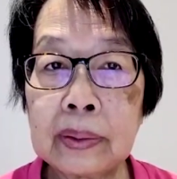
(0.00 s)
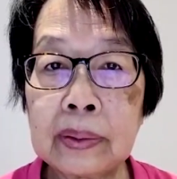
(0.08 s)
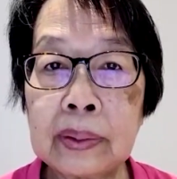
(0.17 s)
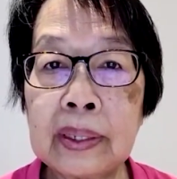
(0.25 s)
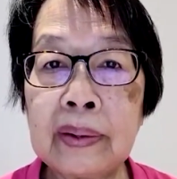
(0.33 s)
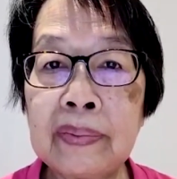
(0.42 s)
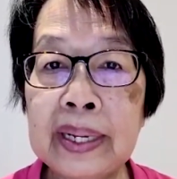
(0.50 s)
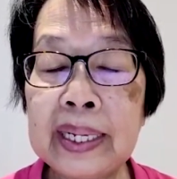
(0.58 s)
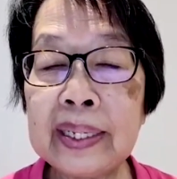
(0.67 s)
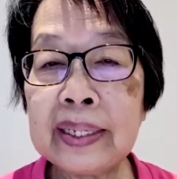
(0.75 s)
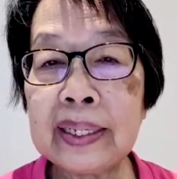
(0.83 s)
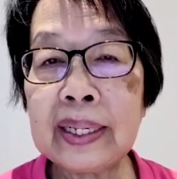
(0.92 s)
Good
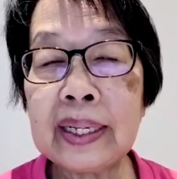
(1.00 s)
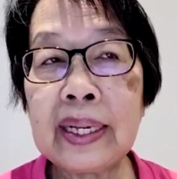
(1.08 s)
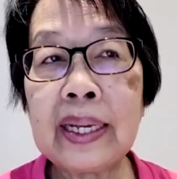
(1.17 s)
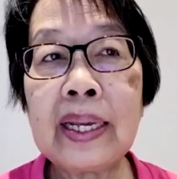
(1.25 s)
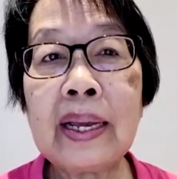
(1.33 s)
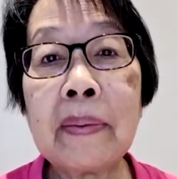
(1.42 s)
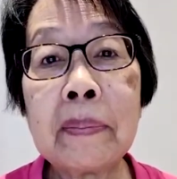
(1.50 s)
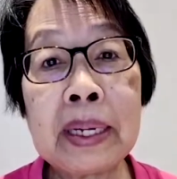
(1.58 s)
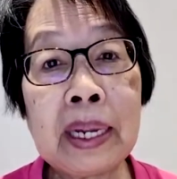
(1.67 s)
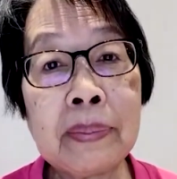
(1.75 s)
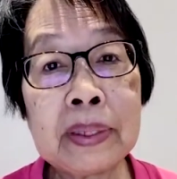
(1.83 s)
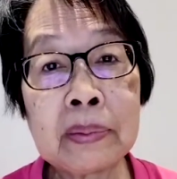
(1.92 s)
evening. My
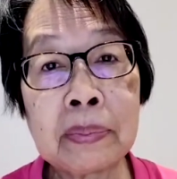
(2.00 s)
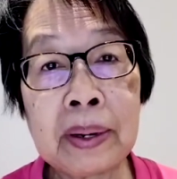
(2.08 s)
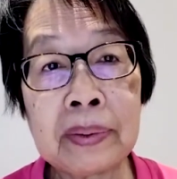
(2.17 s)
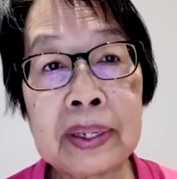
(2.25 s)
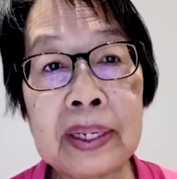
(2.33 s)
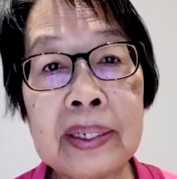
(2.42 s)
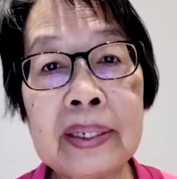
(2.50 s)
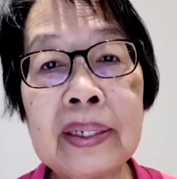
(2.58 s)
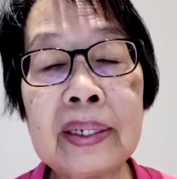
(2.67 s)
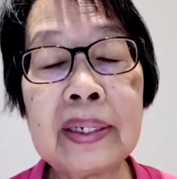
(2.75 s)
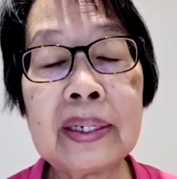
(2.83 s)
name is Marian.